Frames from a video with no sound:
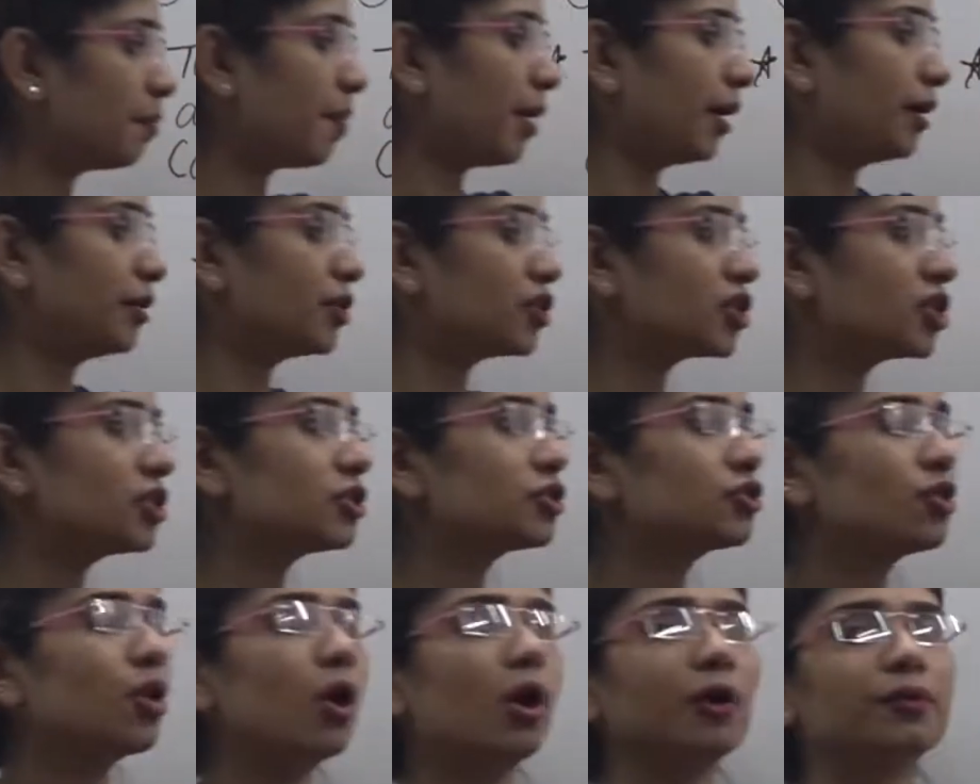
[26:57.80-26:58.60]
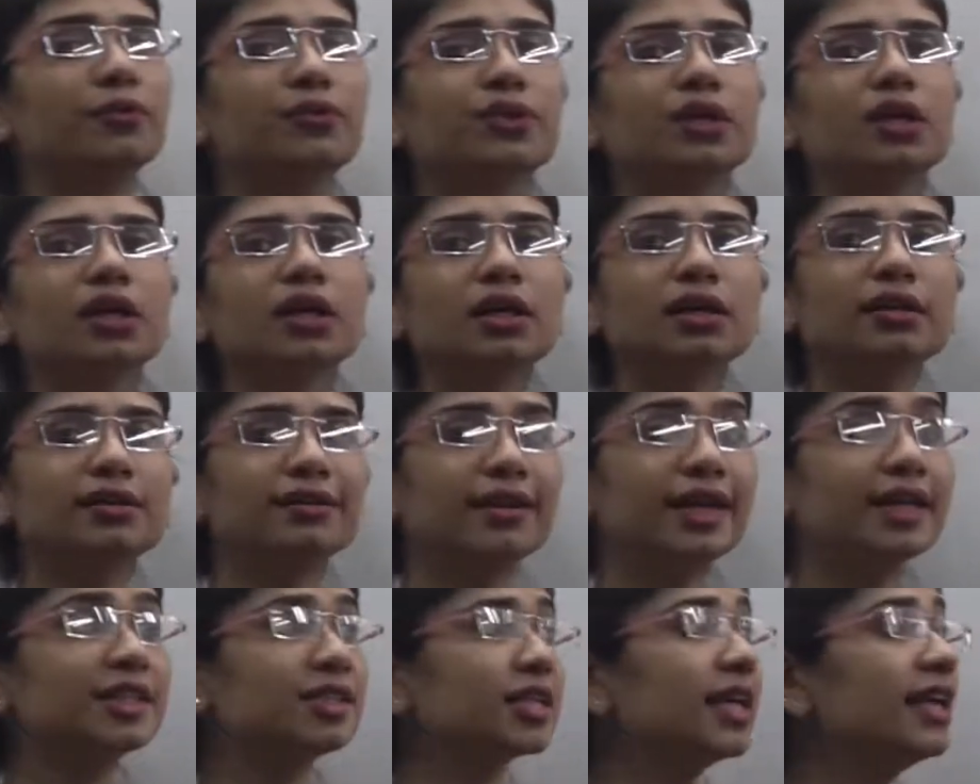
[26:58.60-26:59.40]
dependent on the
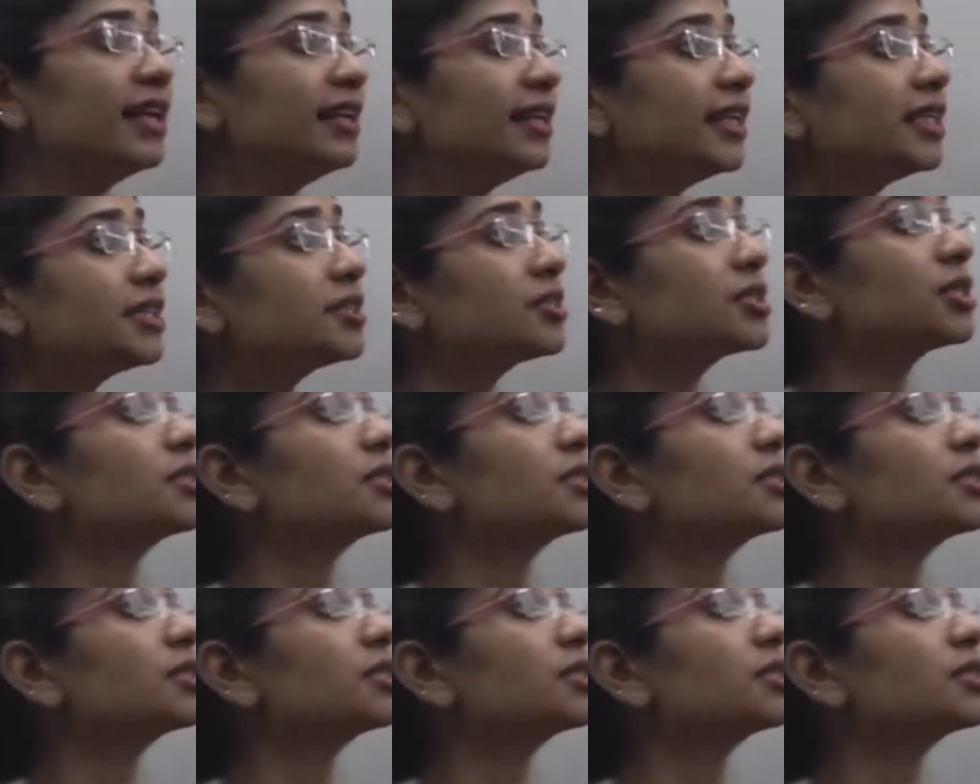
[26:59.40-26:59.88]
light. Let's